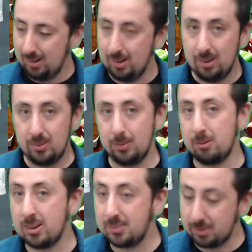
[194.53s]
So we're
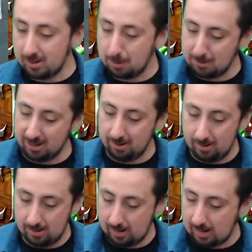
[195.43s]
going to start off here.
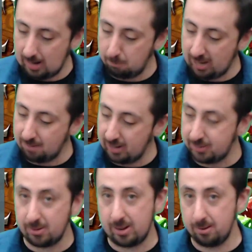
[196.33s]
We have each
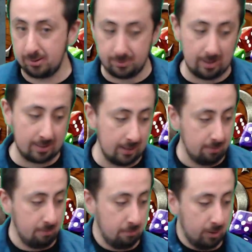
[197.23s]
of our heroes selected.
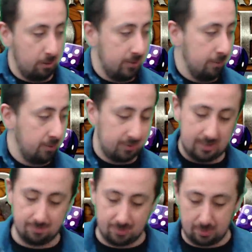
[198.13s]
We're going to
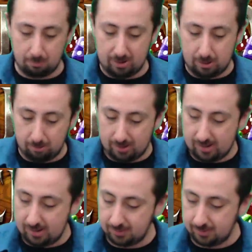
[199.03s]
receive 3 green
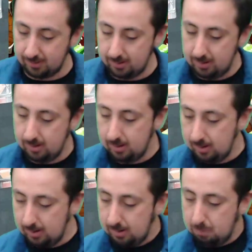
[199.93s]
dice.
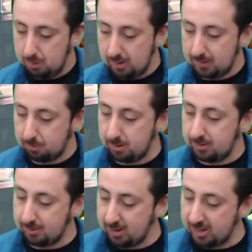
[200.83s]
Plus, we're going to
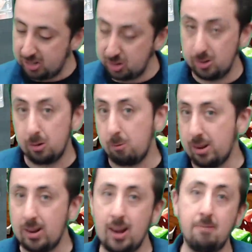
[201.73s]
receive an additional green
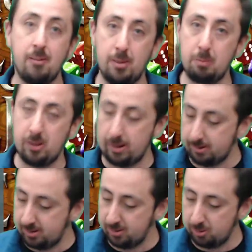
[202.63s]
die for the player's
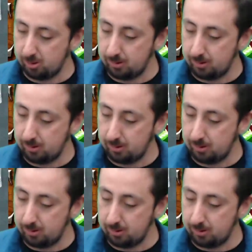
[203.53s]
control.